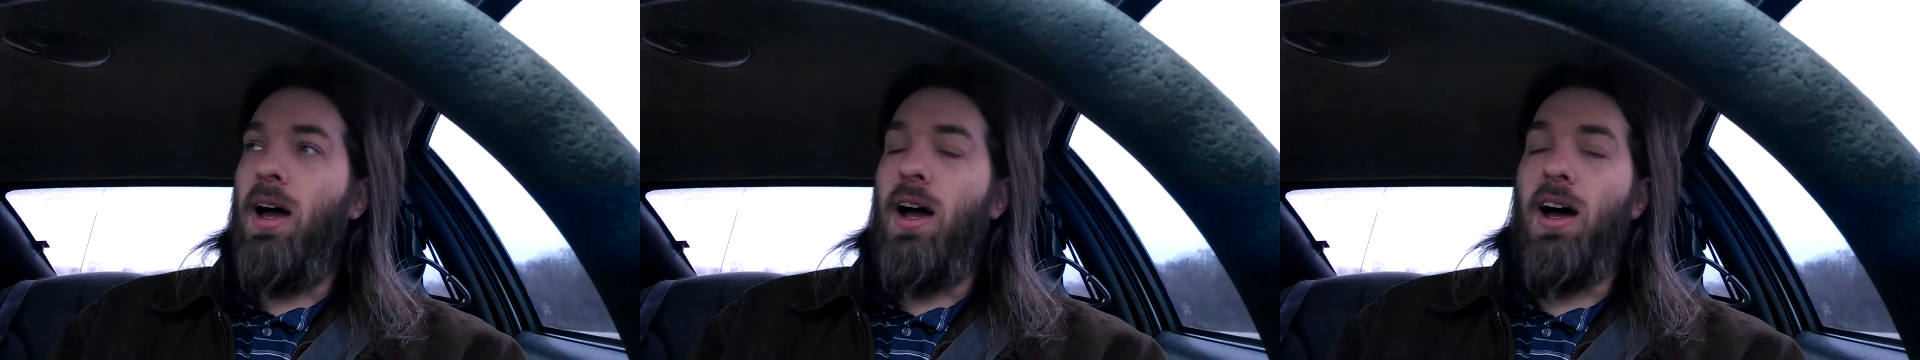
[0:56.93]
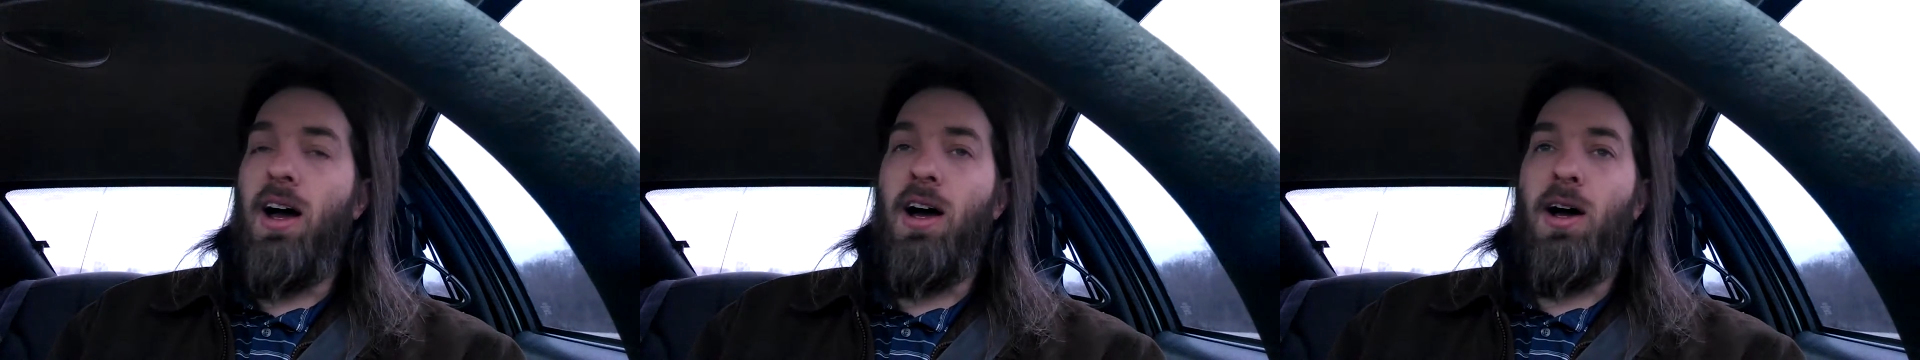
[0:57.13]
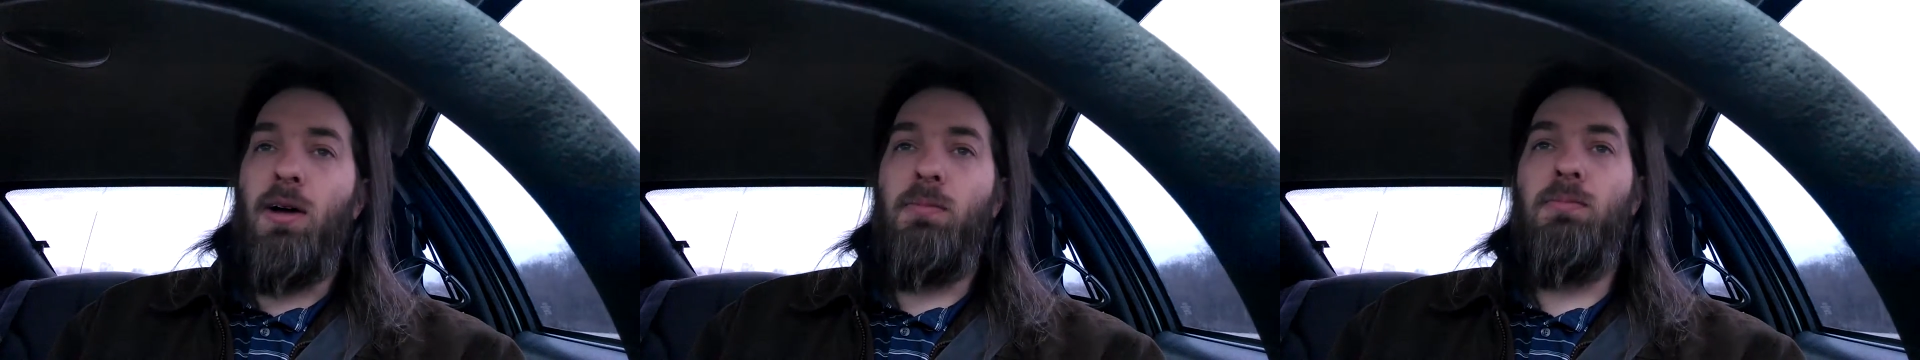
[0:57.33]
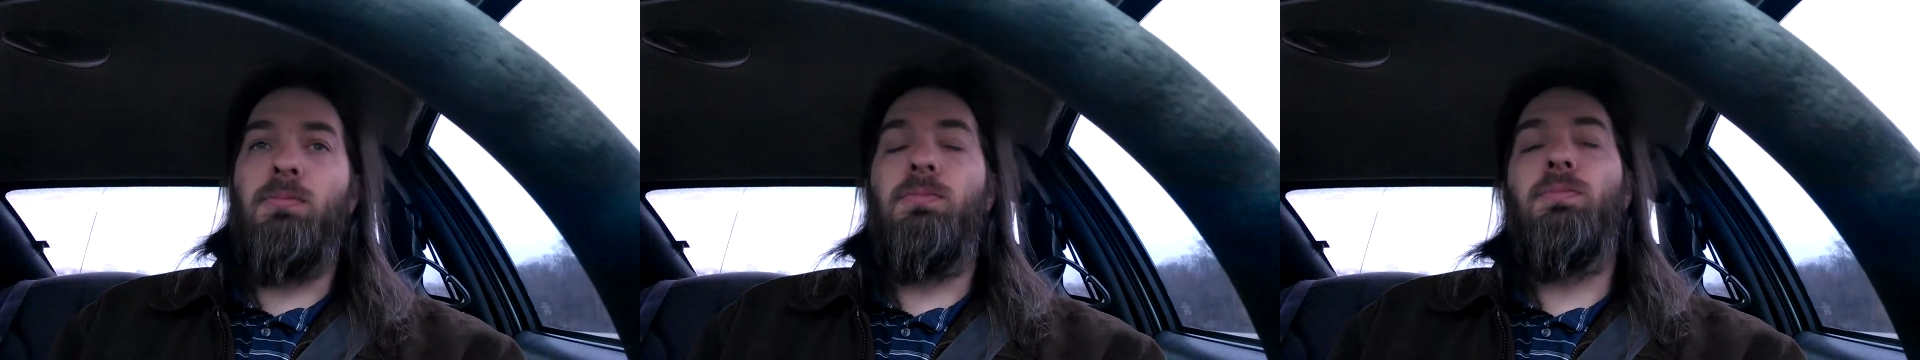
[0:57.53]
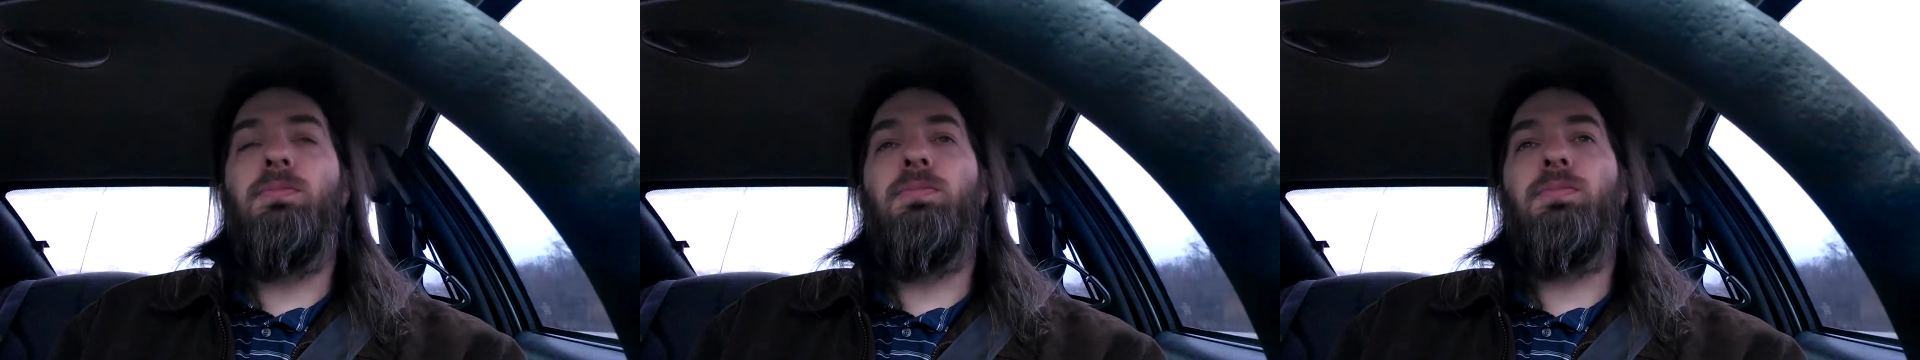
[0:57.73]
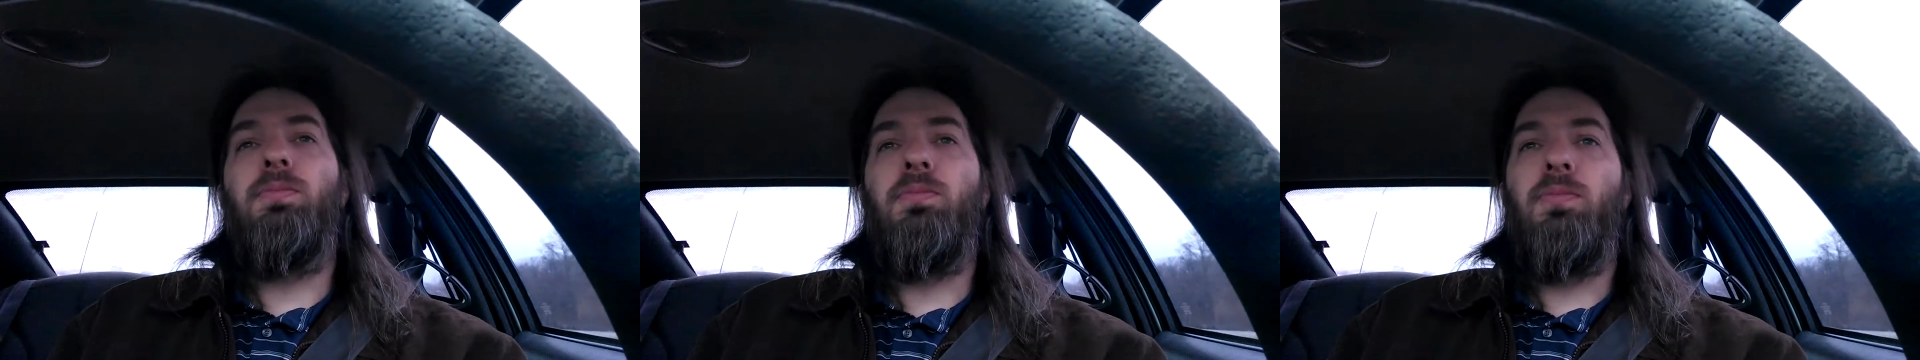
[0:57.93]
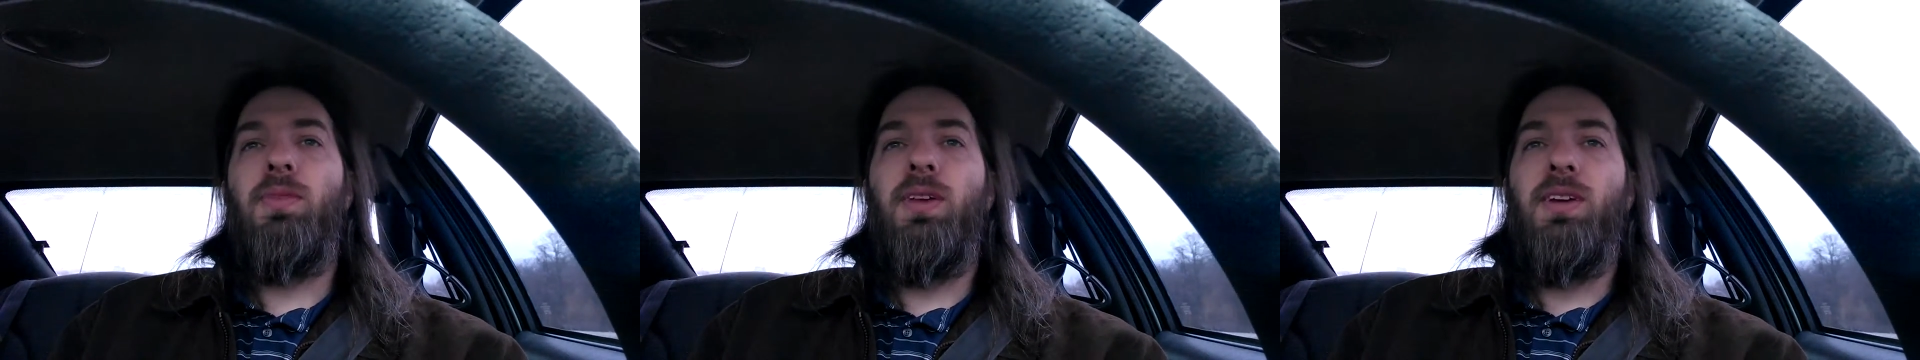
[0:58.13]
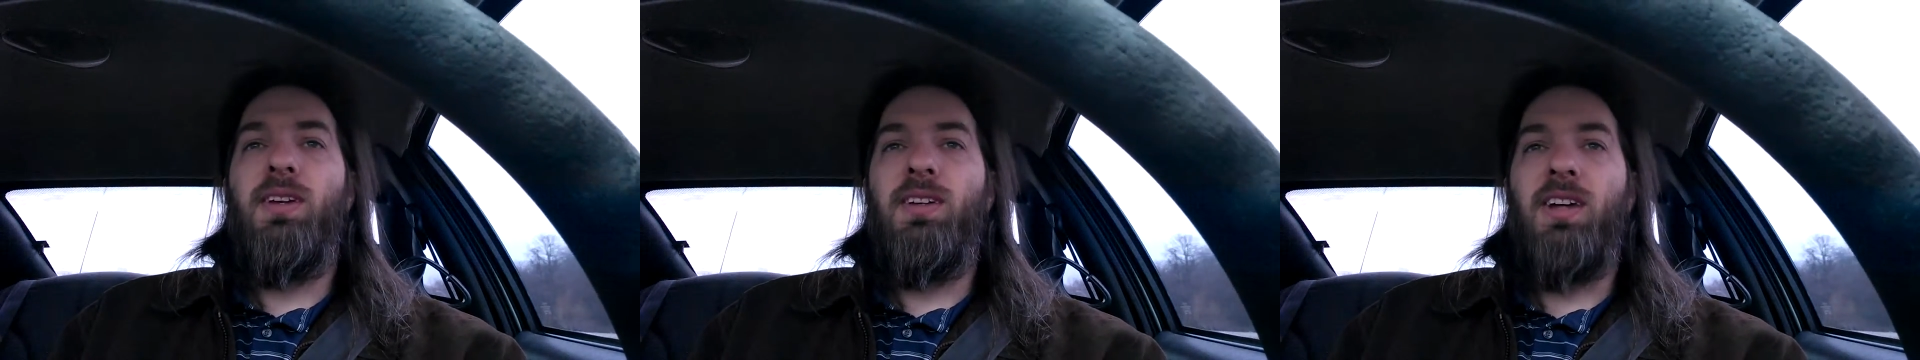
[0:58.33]

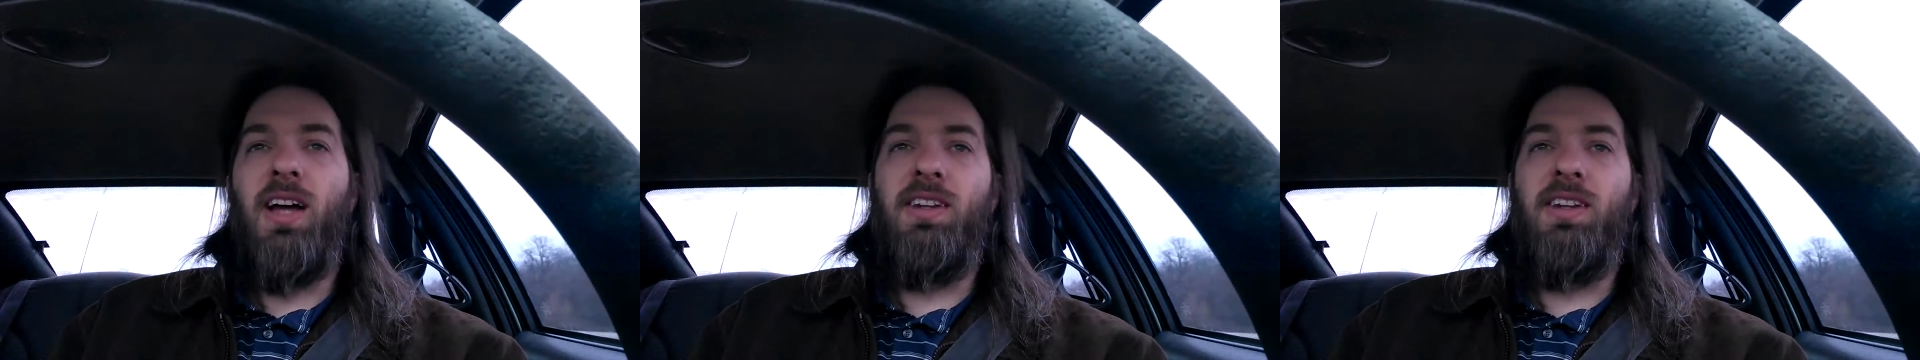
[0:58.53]
um,